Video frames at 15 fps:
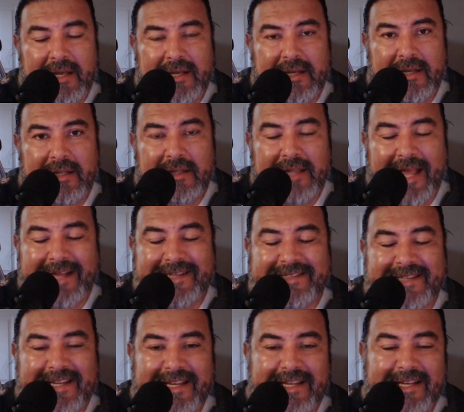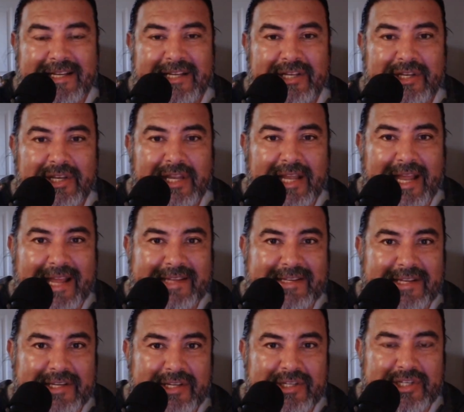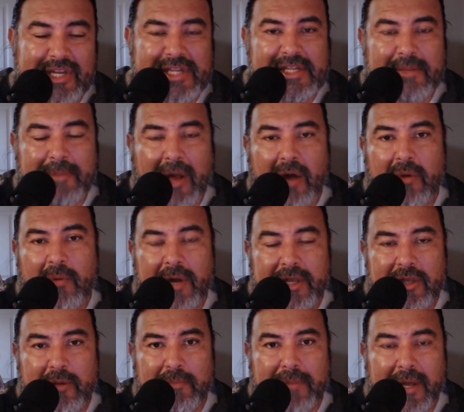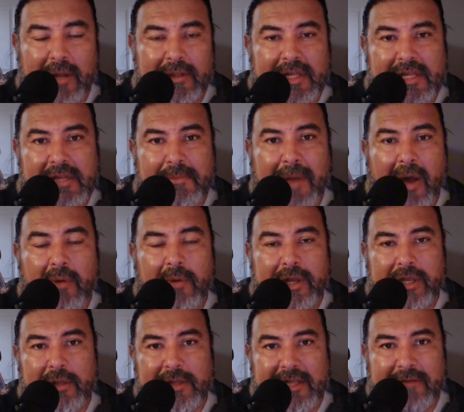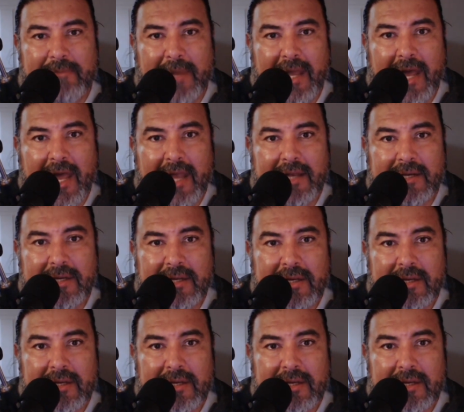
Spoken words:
Legacy isn't just about what you build, it's about what you leave behind.